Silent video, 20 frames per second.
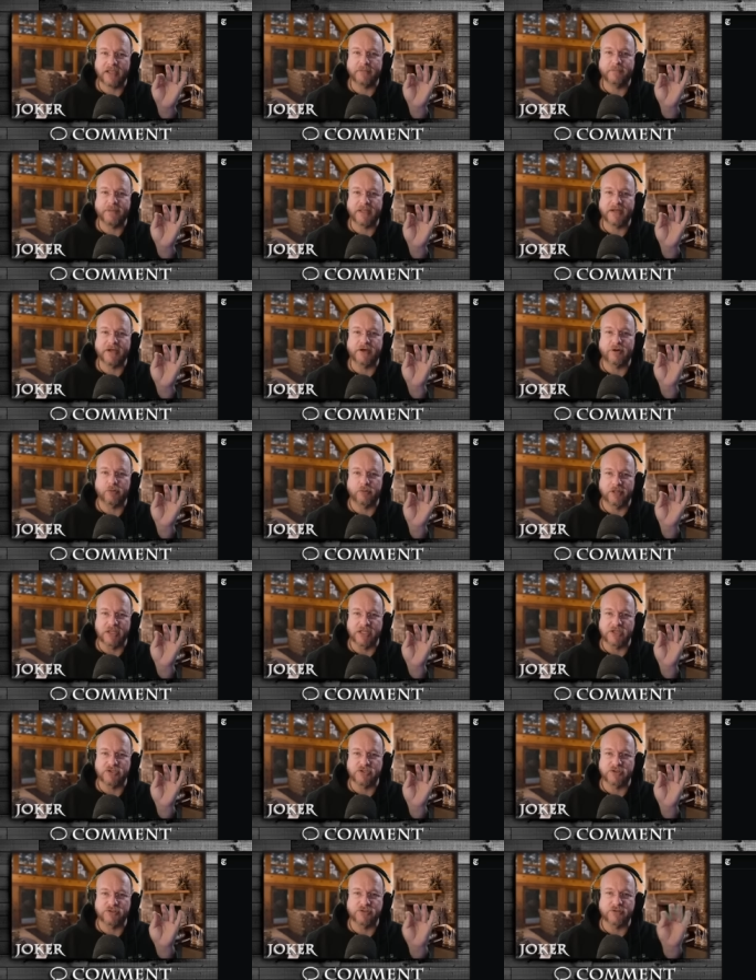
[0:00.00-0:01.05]
been in a
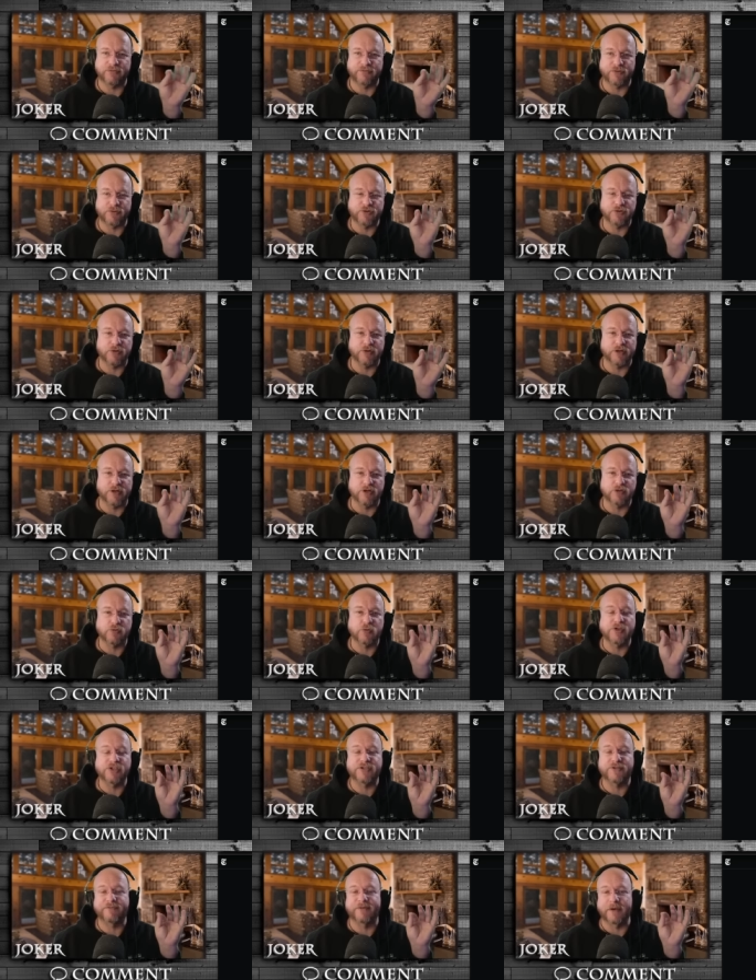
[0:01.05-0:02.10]
relationship for 2 years when
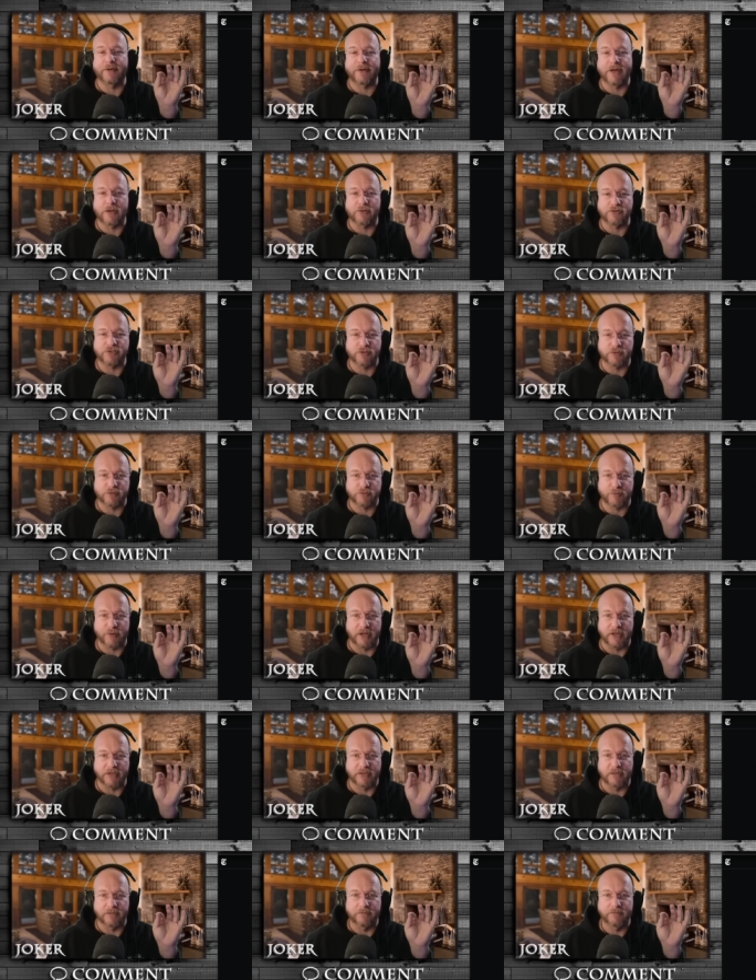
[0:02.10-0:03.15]
she found out she was
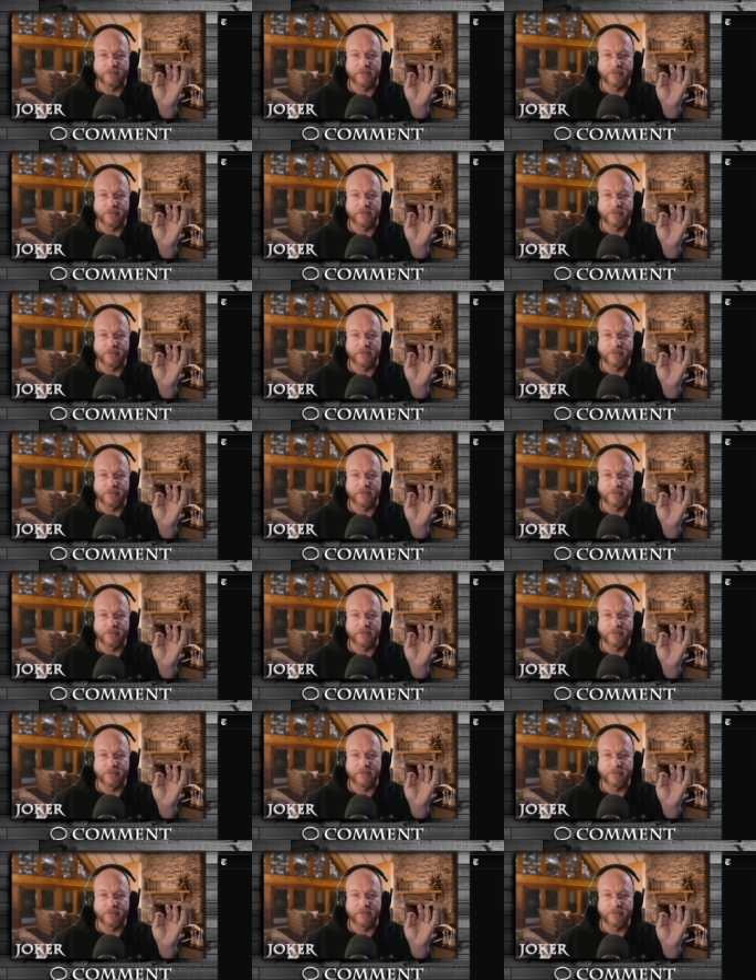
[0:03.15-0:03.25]
pregnant.